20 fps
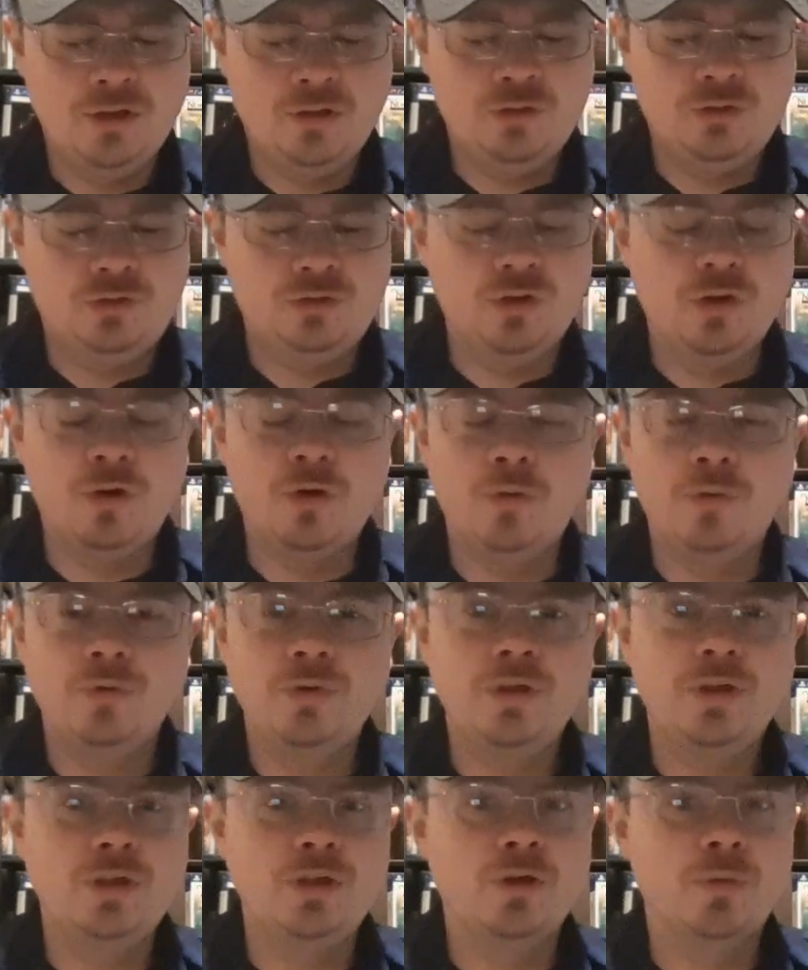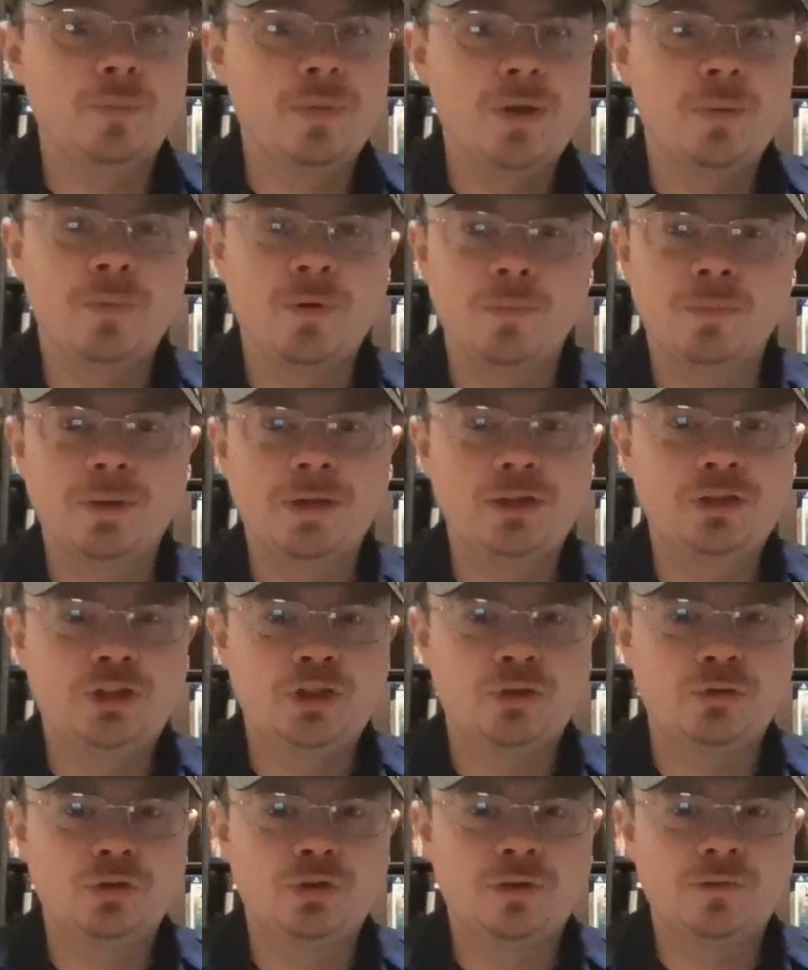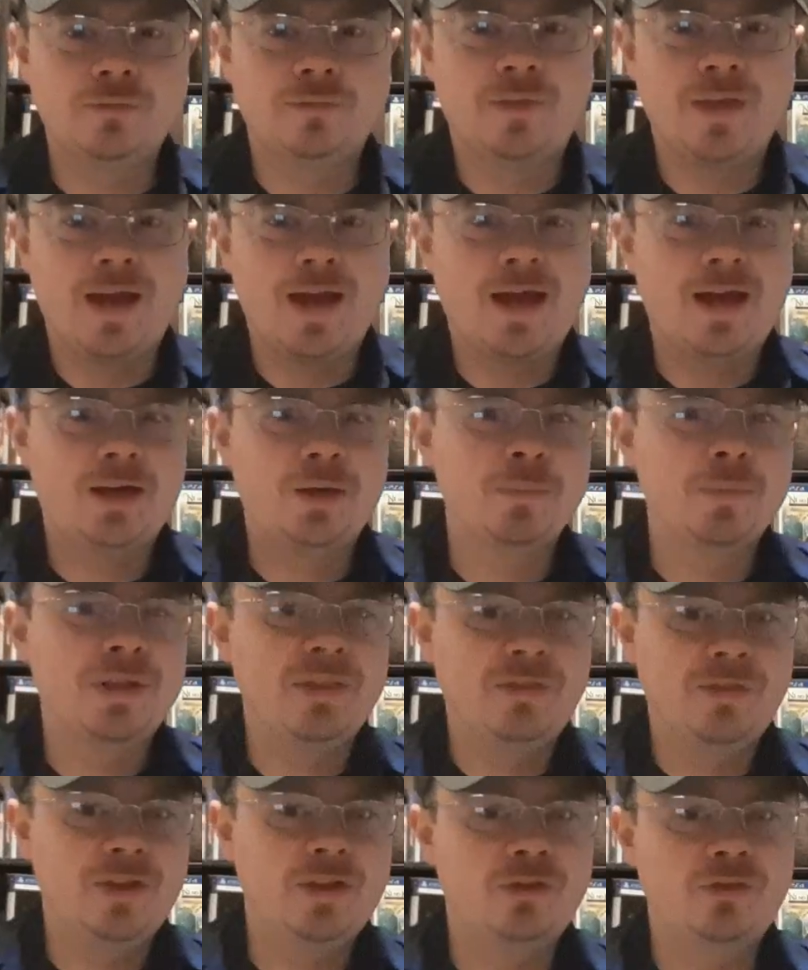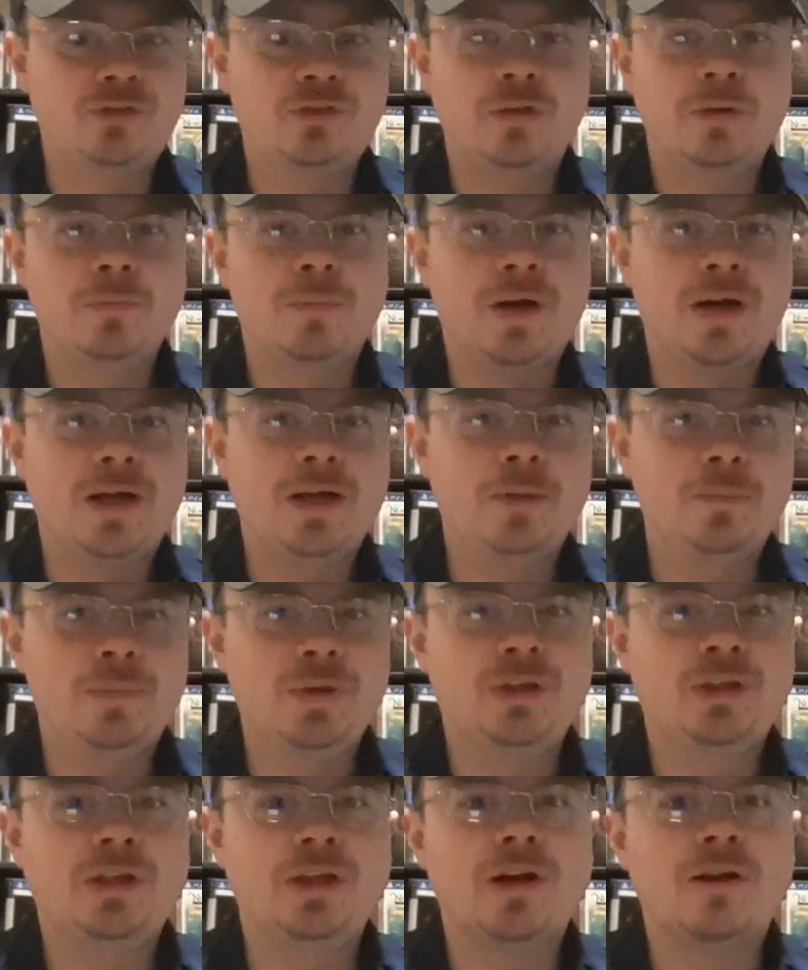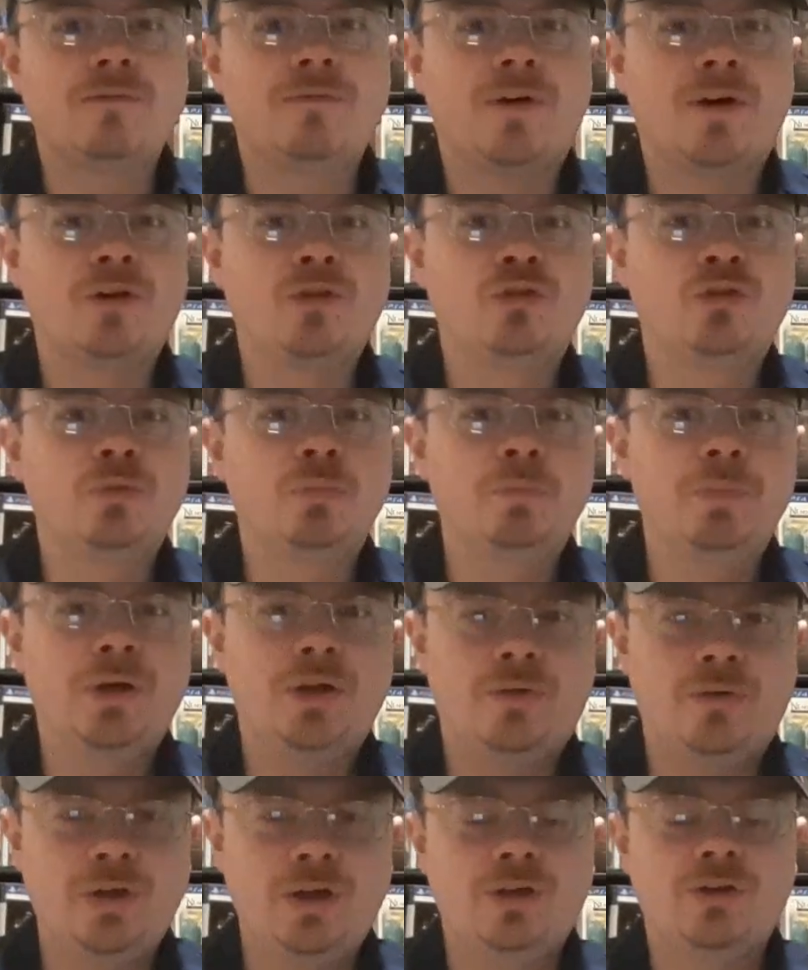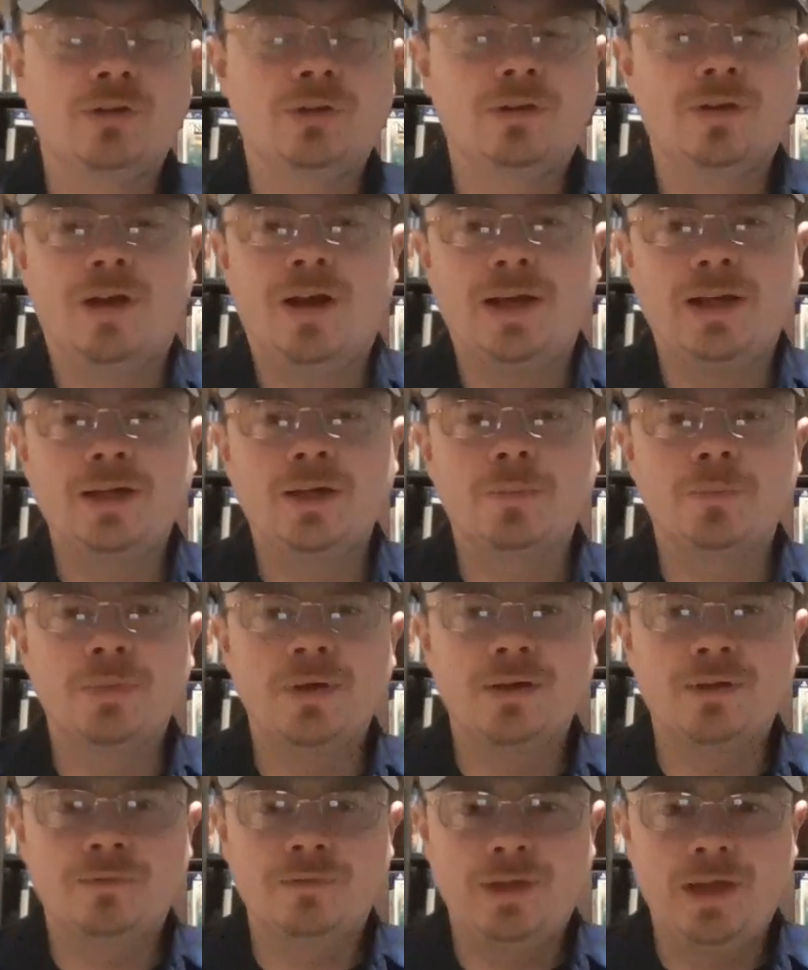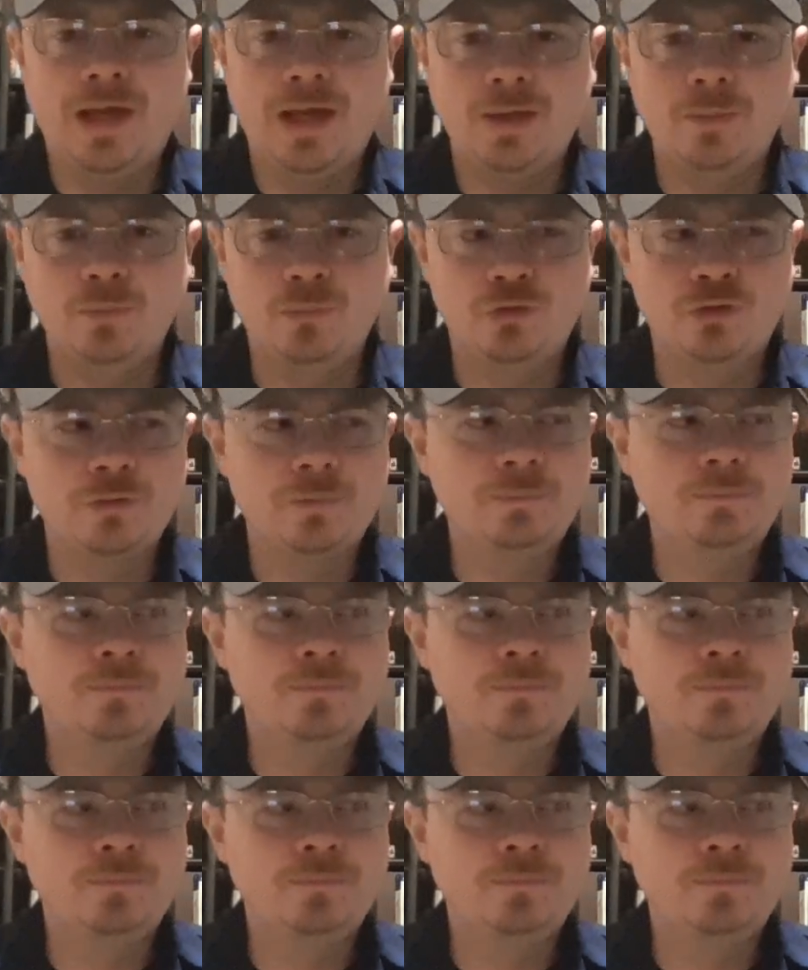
So, you'll be able to play Children of the Atom in this, in my opinion, a far superior lineup of games.